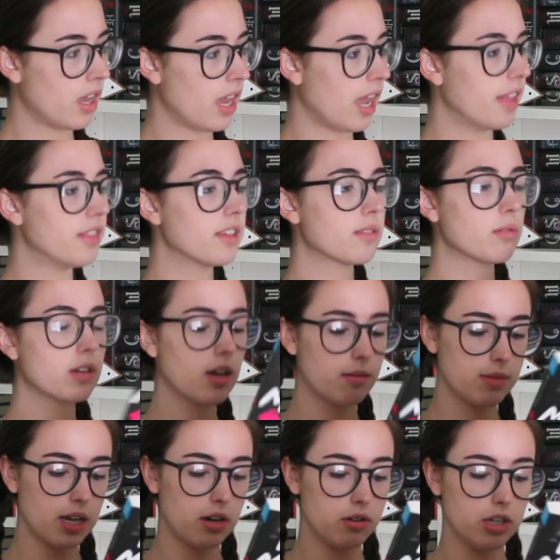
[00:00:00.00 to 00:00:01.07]
and this one
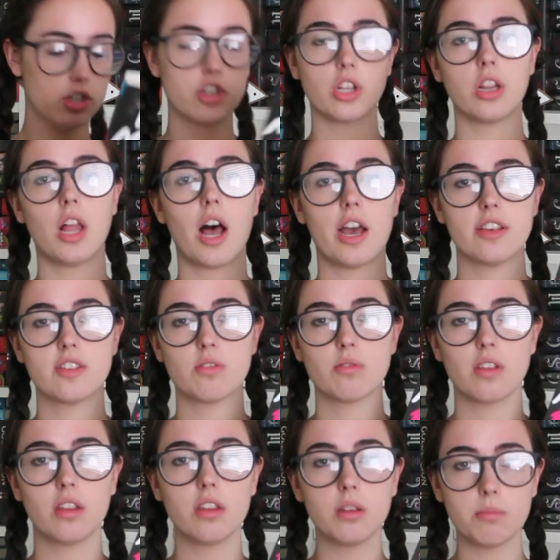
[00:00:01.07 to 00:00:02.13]
comes out in July, so
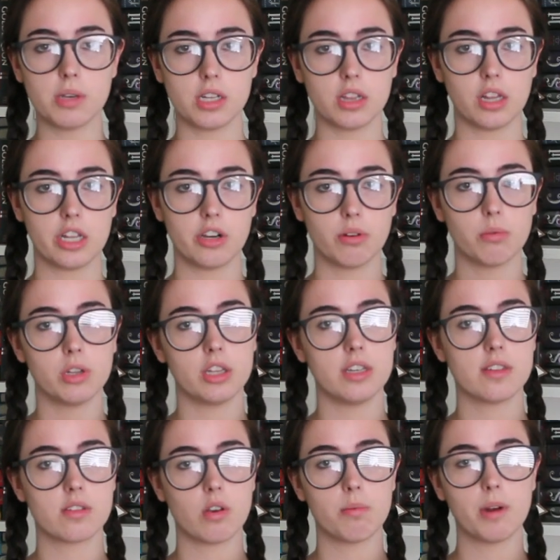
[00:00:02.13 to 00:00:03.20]
it's a little bit later
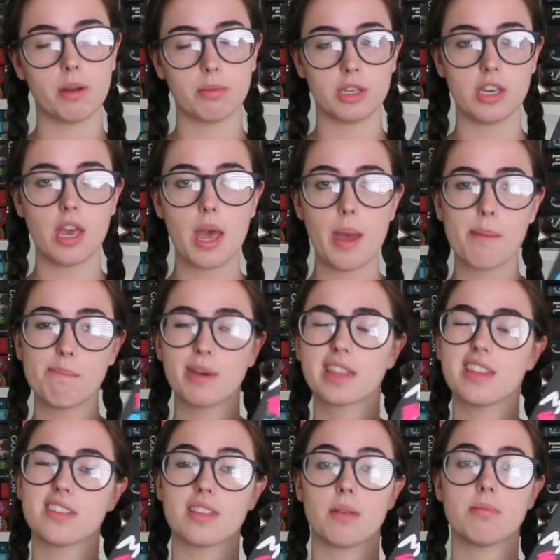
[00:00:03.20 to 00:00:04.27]
release, so I'll probably pick
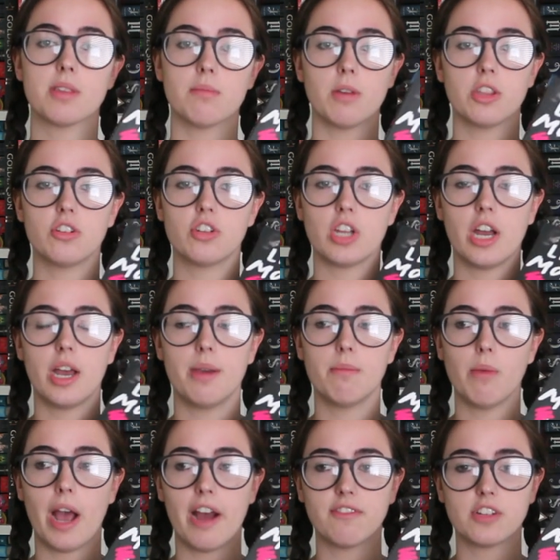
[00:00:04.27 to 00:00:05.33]
this up some other
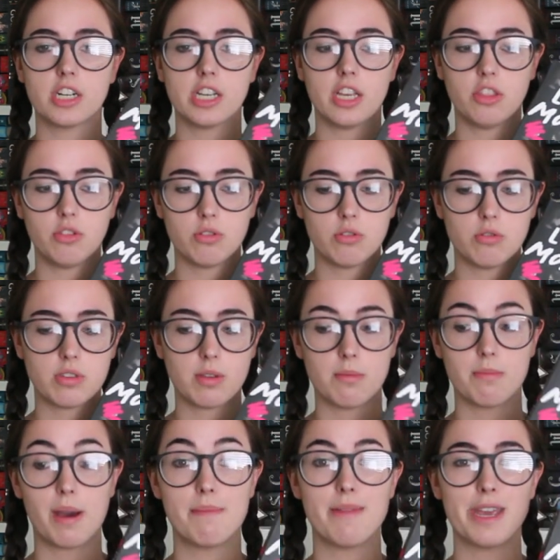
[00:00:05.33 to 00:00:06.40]
time after I get through some of
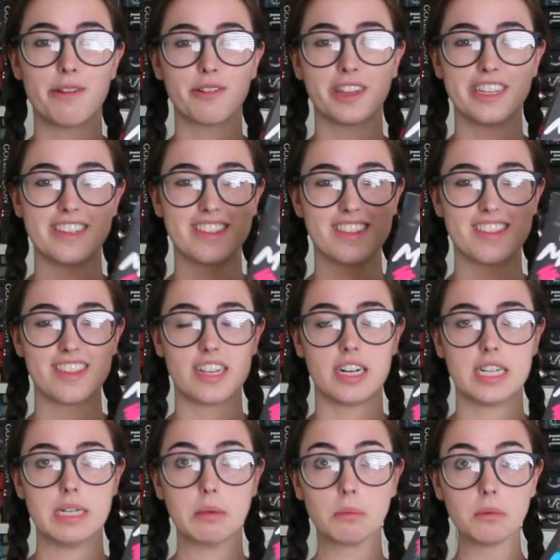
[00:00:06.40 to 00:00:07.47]
my May releases that
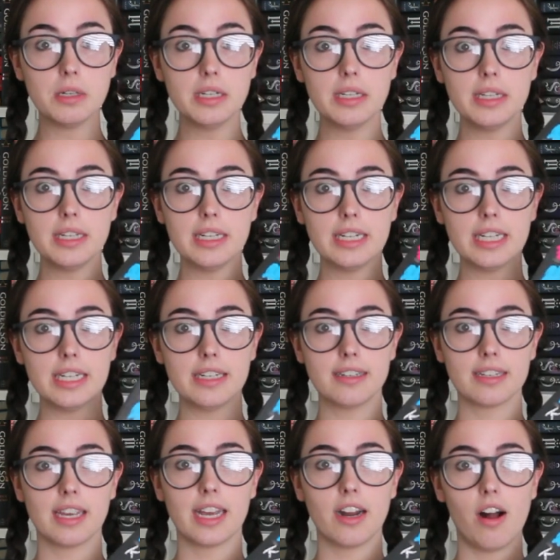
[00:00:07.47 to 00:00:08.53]
I really need
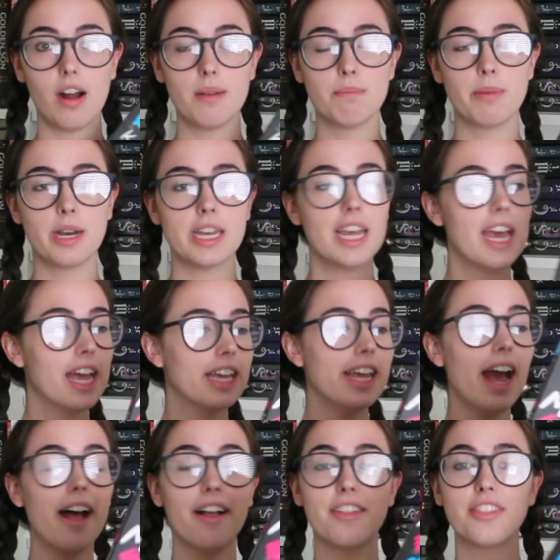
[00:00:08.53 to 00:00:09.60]
to get on. But
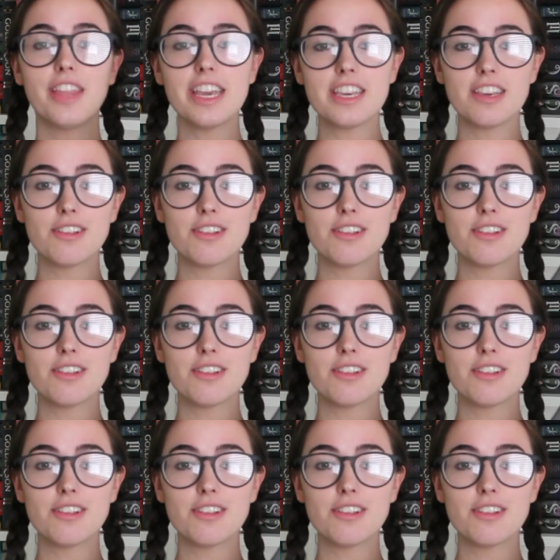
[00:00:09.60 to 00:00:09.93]
yeah, thank